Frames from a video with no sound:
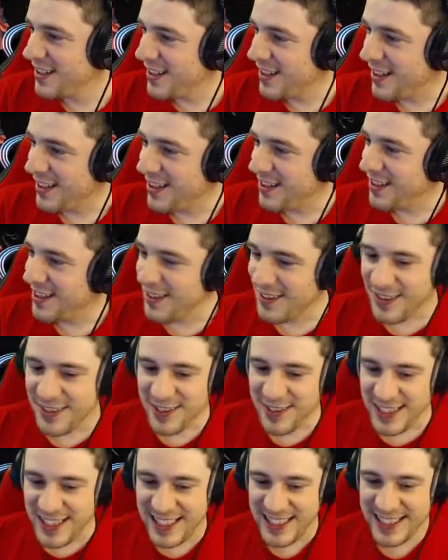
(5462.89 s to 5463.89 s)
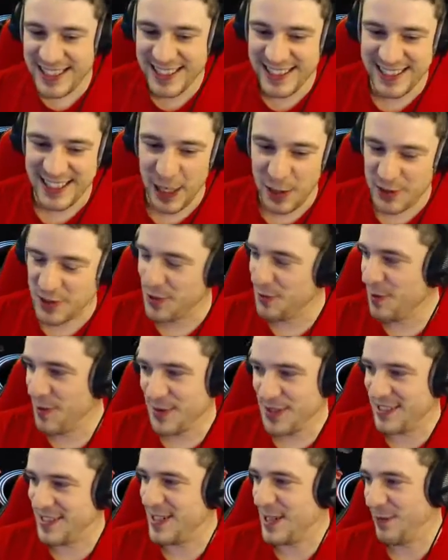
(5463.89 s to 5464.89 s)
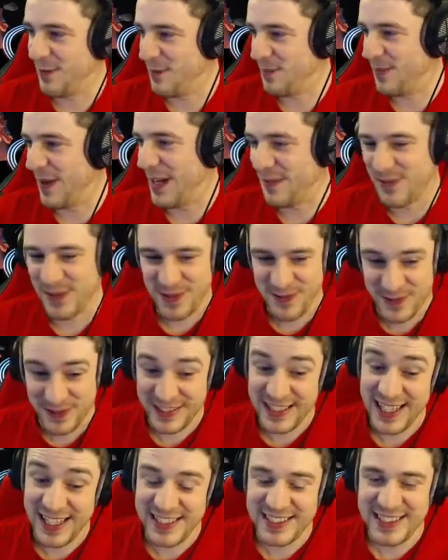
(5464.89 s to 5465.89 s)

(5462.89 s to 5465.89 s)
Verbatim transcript: I don't know what we can say for paper, but yeah.